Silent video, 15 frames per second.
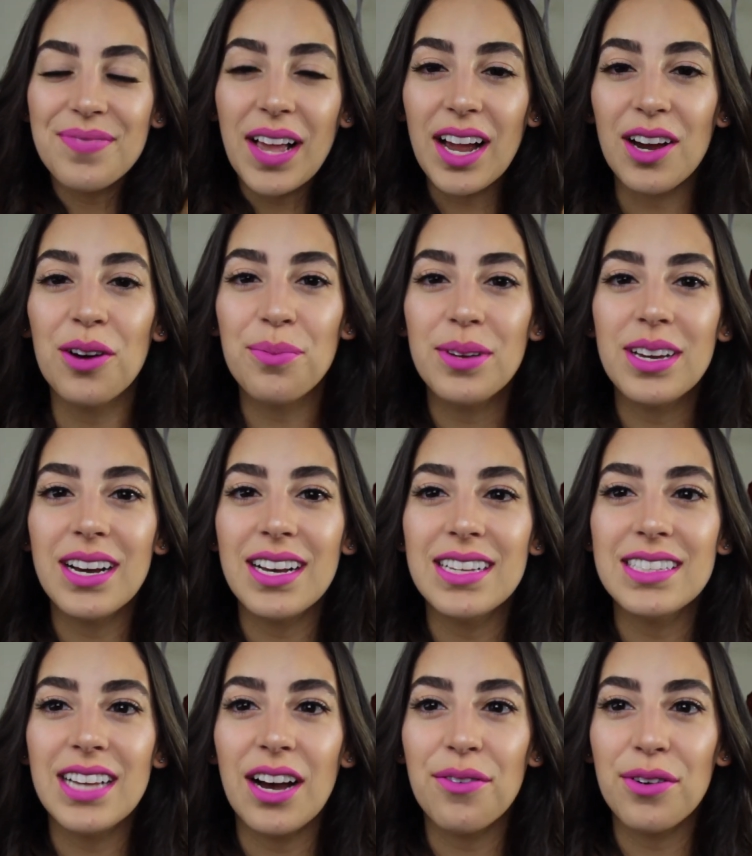I hope you
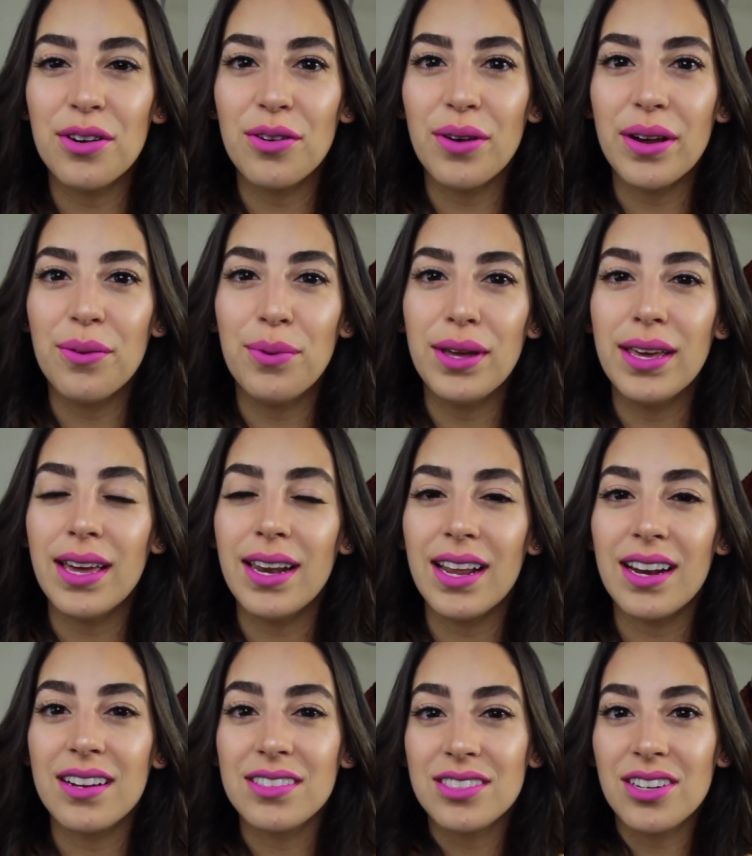guys have a great weekend,
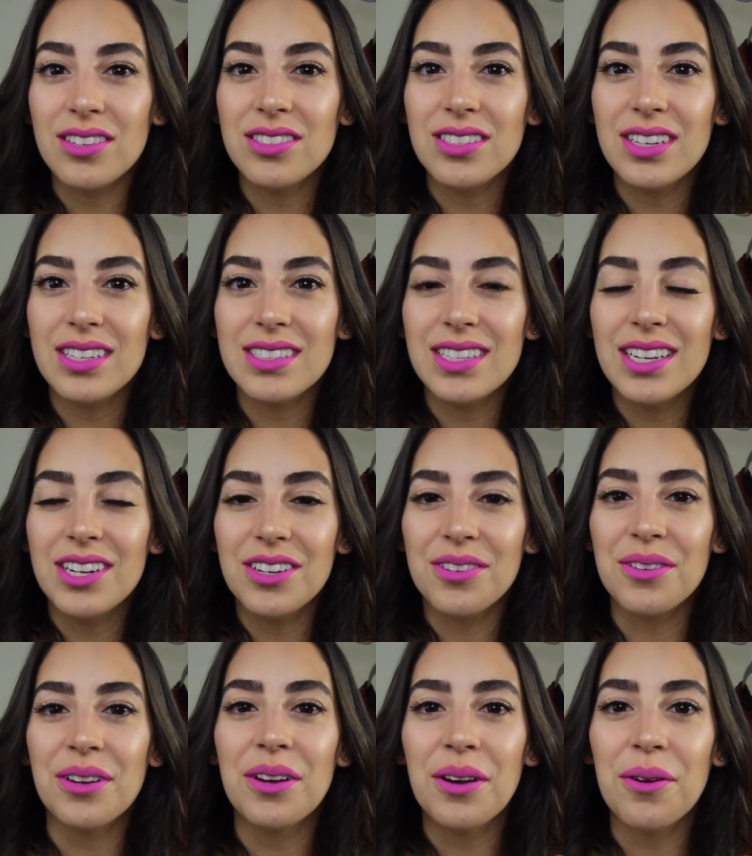and I'll talk to you guys later.
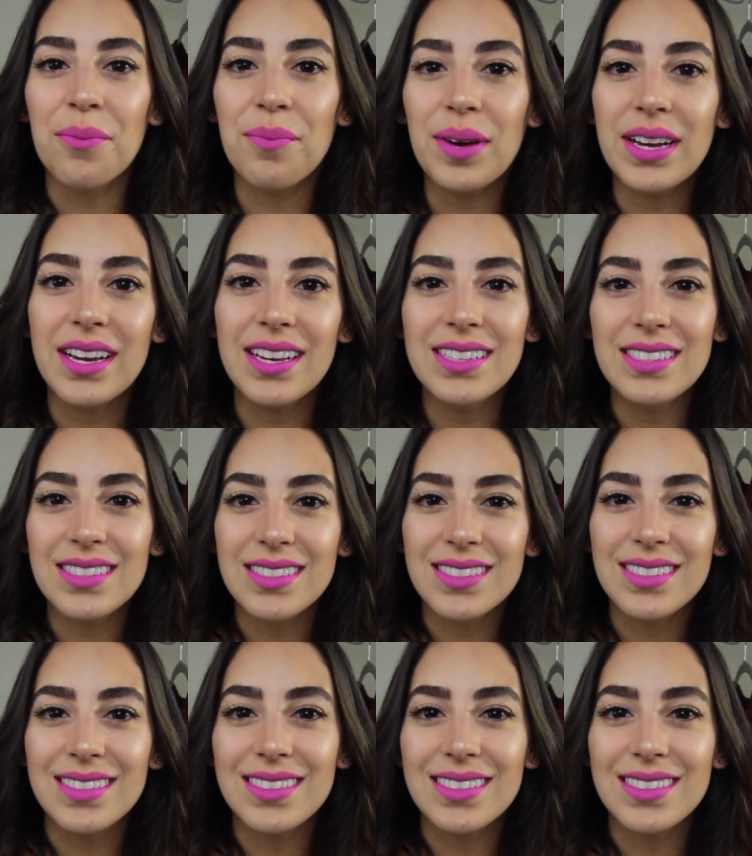Bye, guys.